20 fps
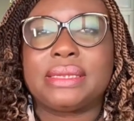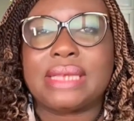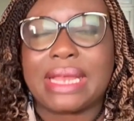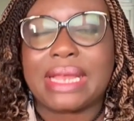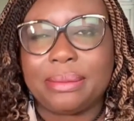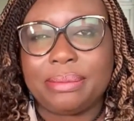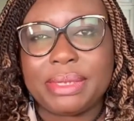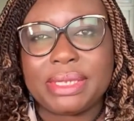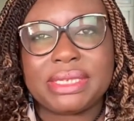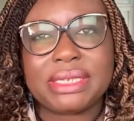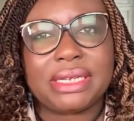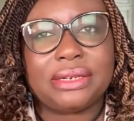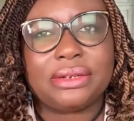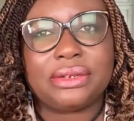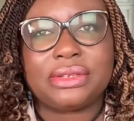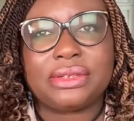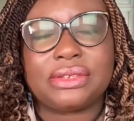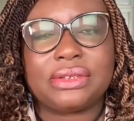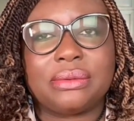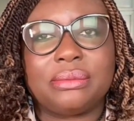Habits are
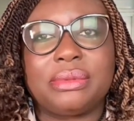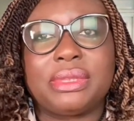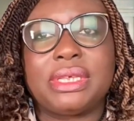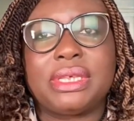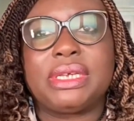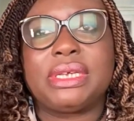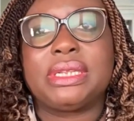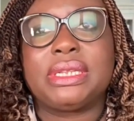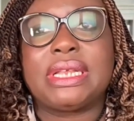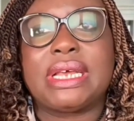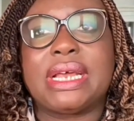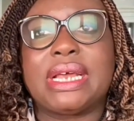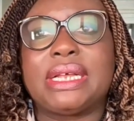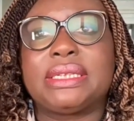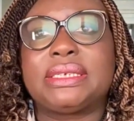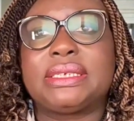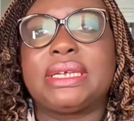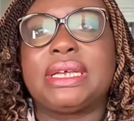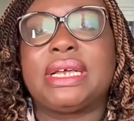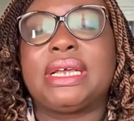not something
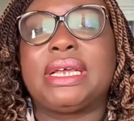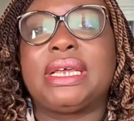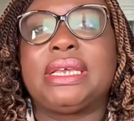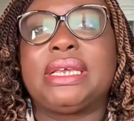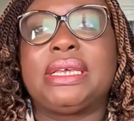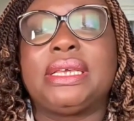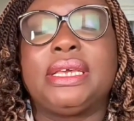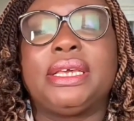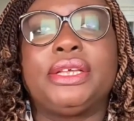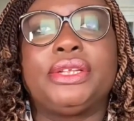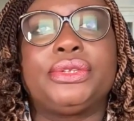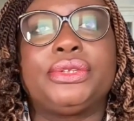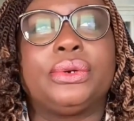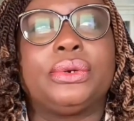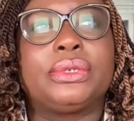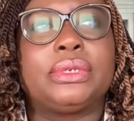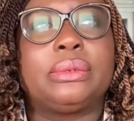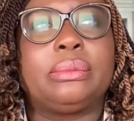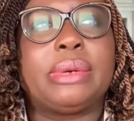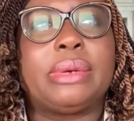that I
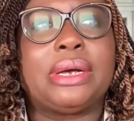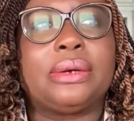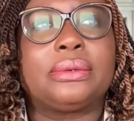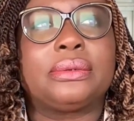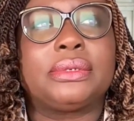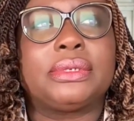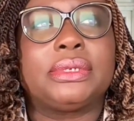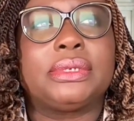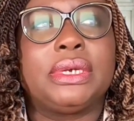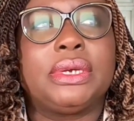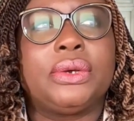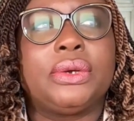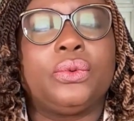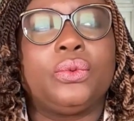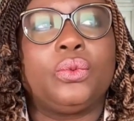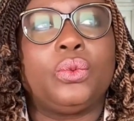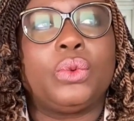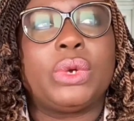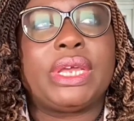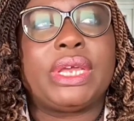thought about
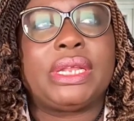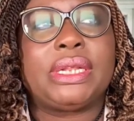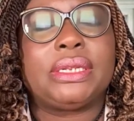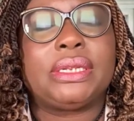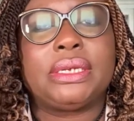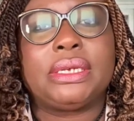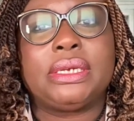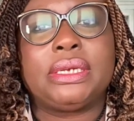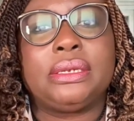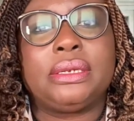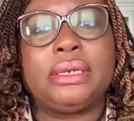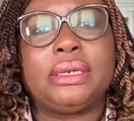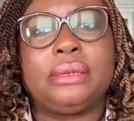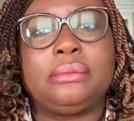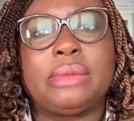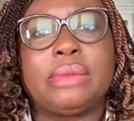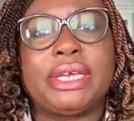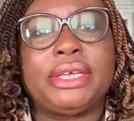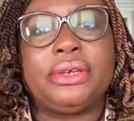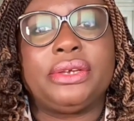when
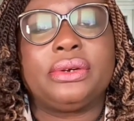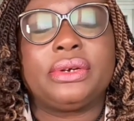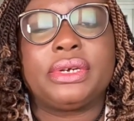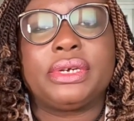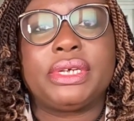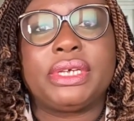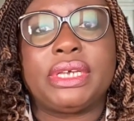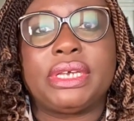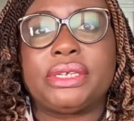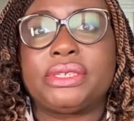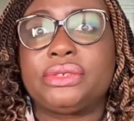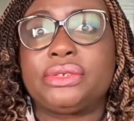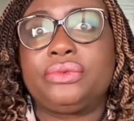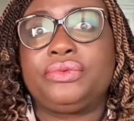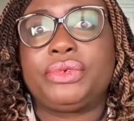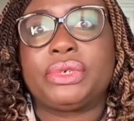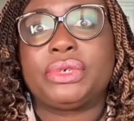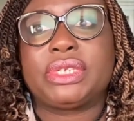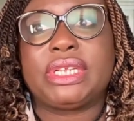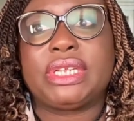in my younger years.
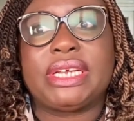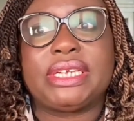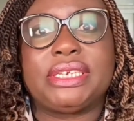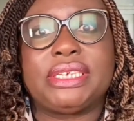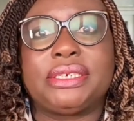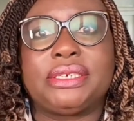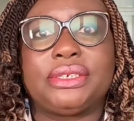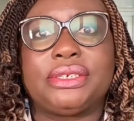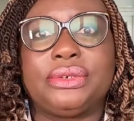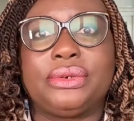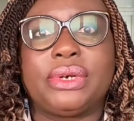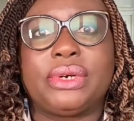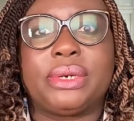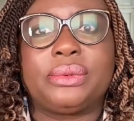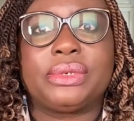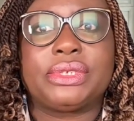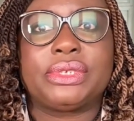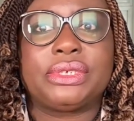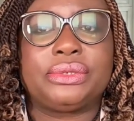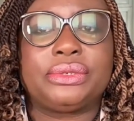Obviously, I didn't know I
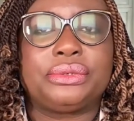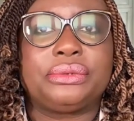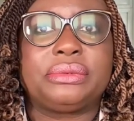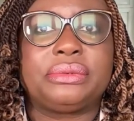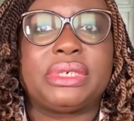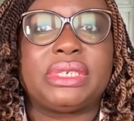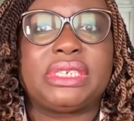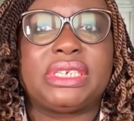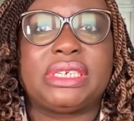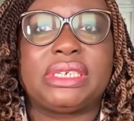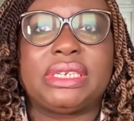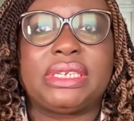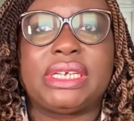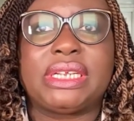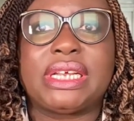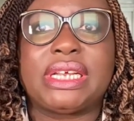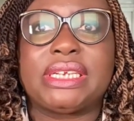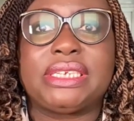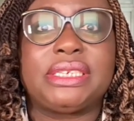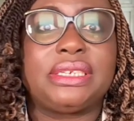was introverted
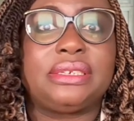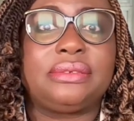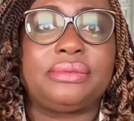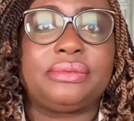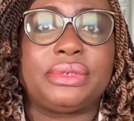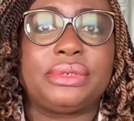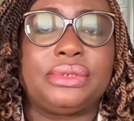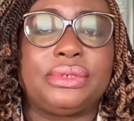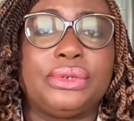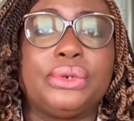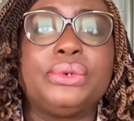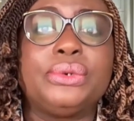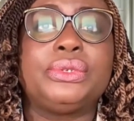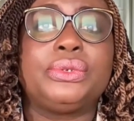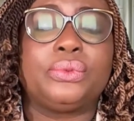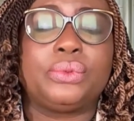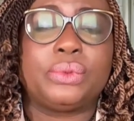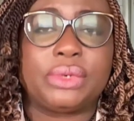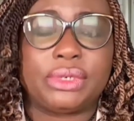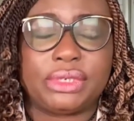then. I didn't even know
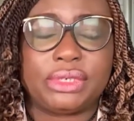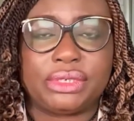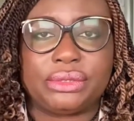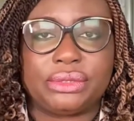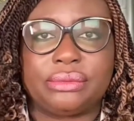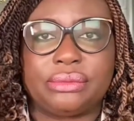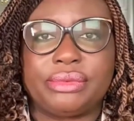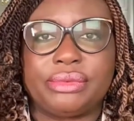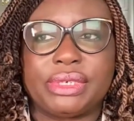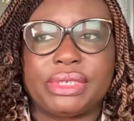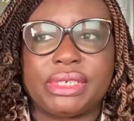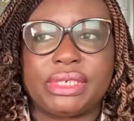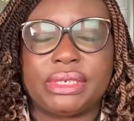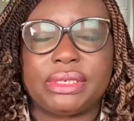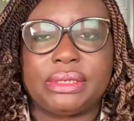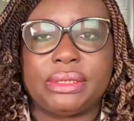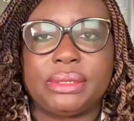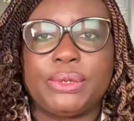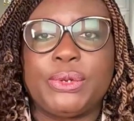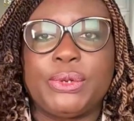the word
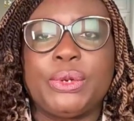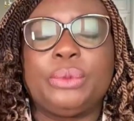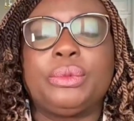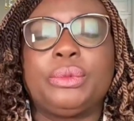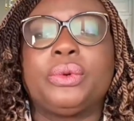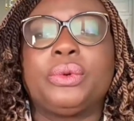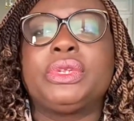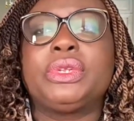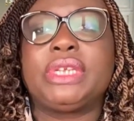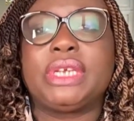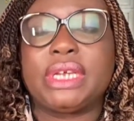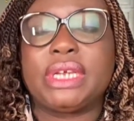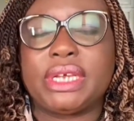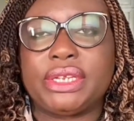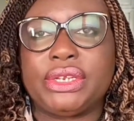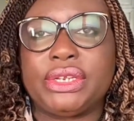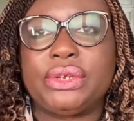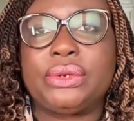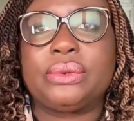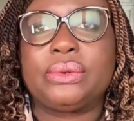introverted. But one thing I
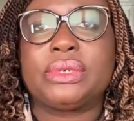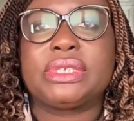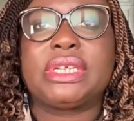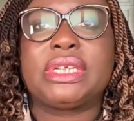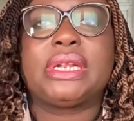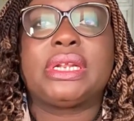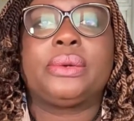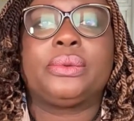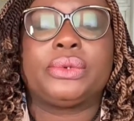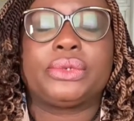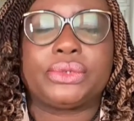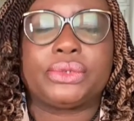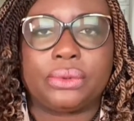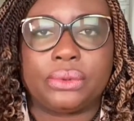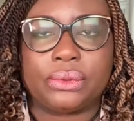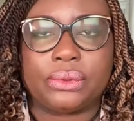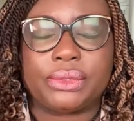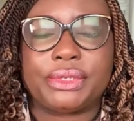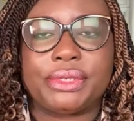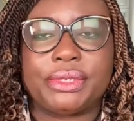knew was that I was
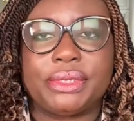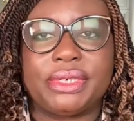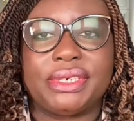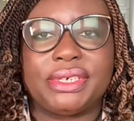odd.